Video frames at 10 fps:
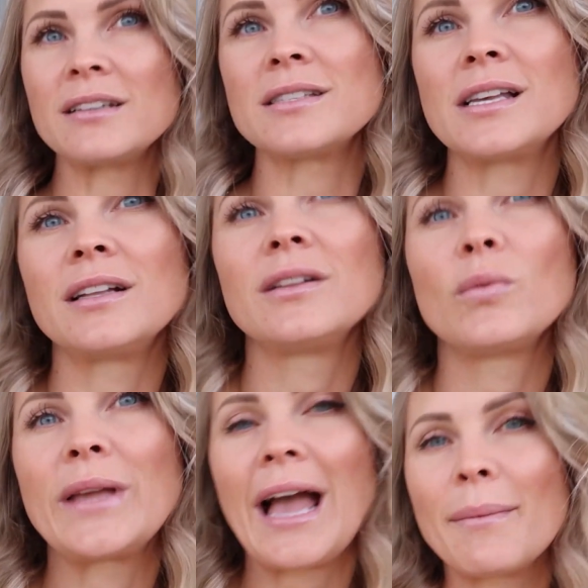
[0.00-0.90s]
until yeah.
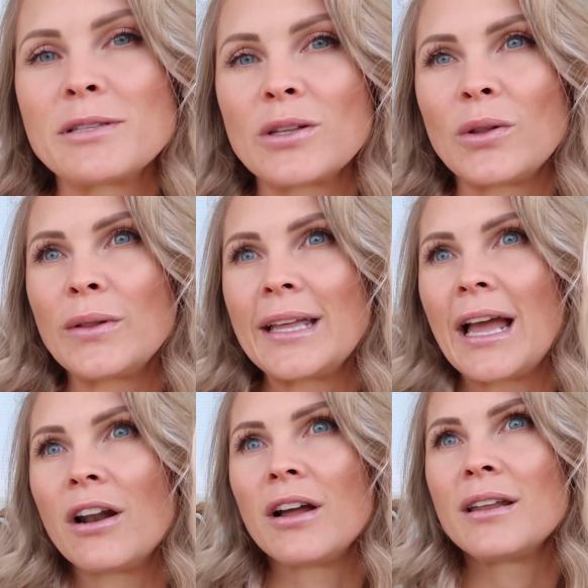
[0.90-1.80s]
we absolutely
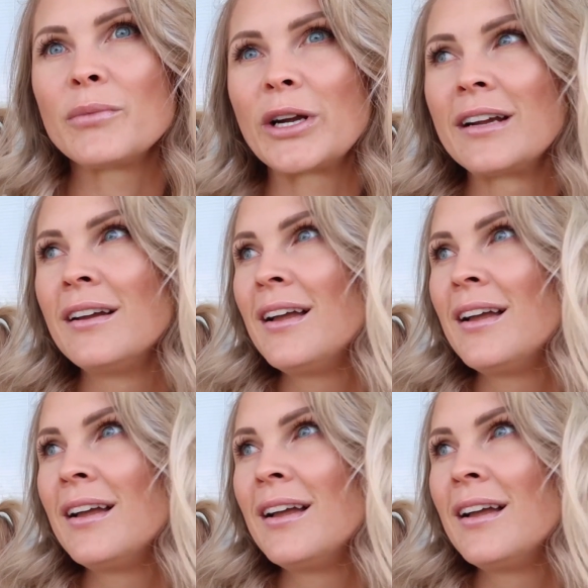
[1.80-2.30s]
cannot anymore.